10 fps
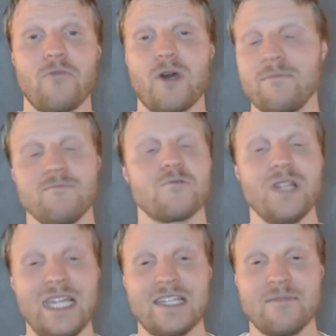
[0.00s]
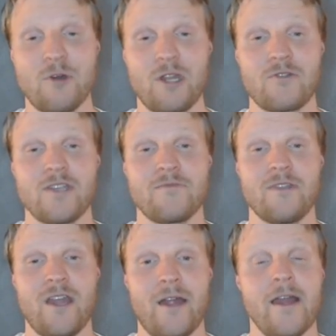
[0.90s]
But really disappointing transfer
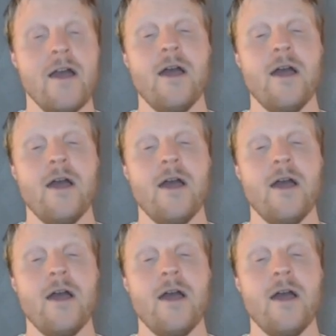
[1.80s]
there.